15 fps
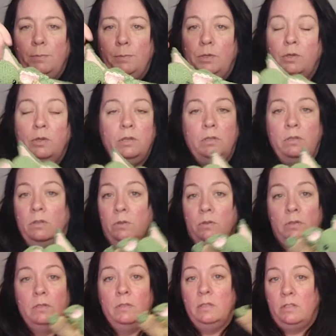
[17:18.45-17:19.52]
But you can
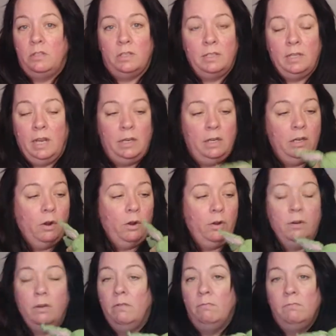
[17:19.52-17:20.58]
use just any yarn
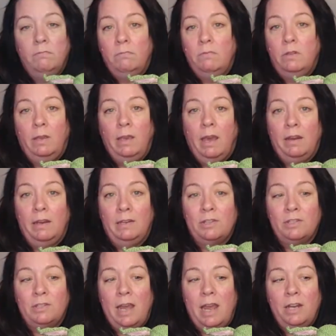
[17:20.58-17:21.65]
you got in your
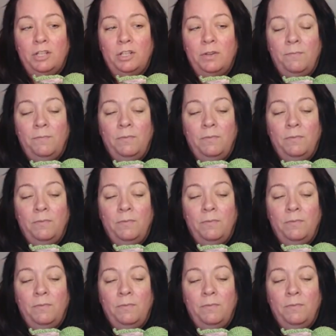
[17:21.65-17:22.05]
stash.